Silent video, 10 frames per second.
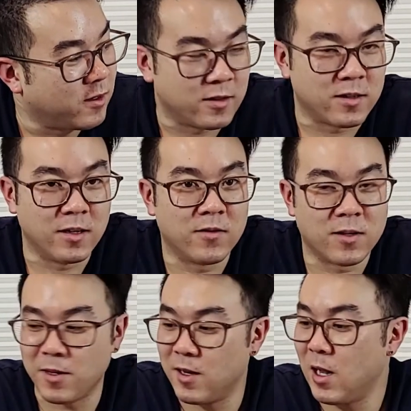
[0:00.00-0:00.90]
Let's see if
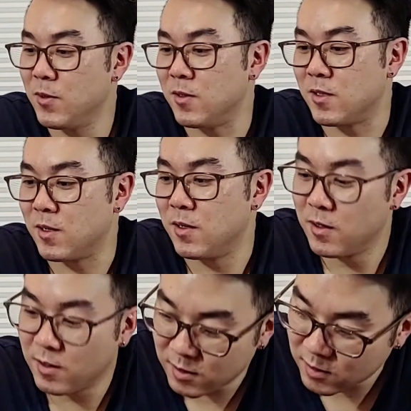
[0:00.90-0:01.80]
something happens.
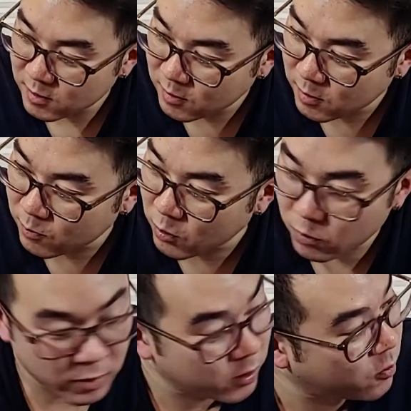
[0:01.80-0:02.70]

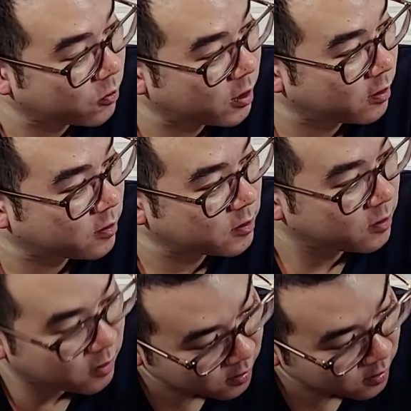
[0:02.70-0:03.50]
Both really cool kits.